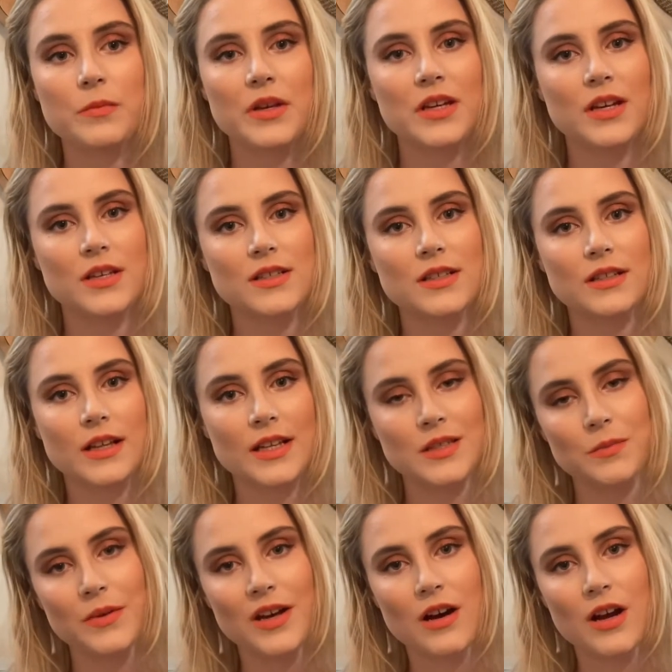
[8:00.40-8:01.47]
because let's
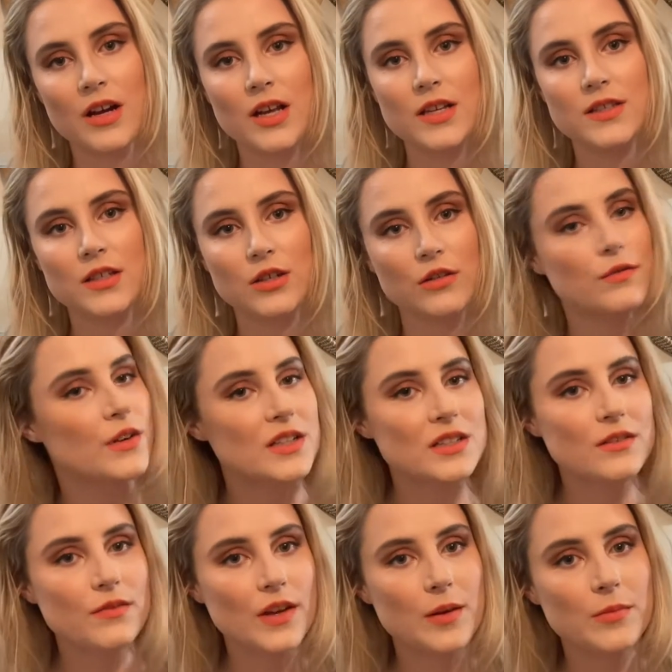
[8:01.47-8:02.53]
be honest, your friends
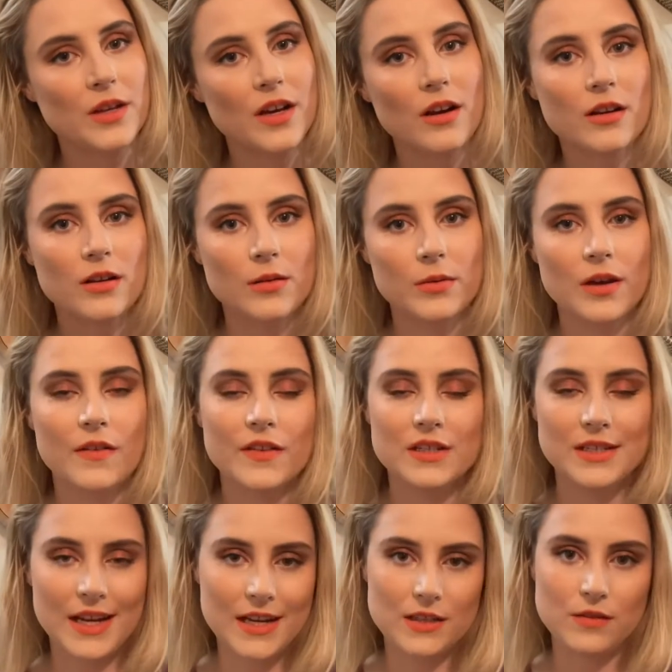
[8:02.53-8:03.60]
and family are gonna be on the
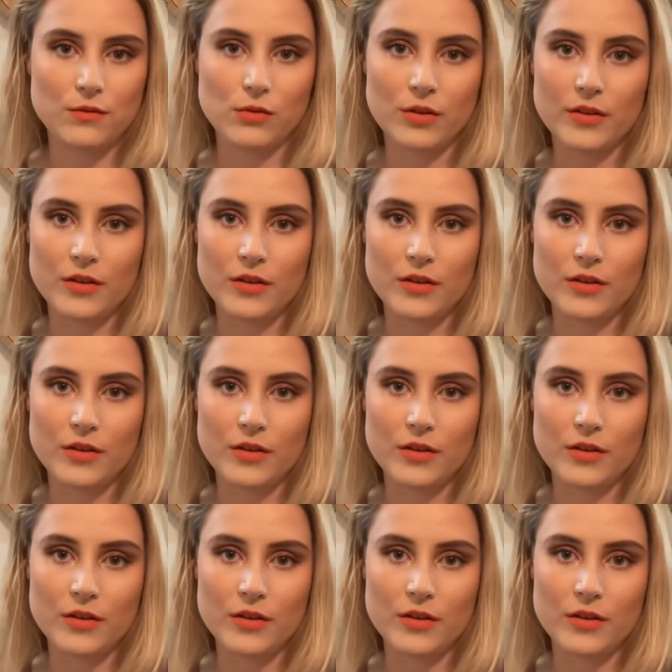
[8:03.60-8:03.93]
dance floor.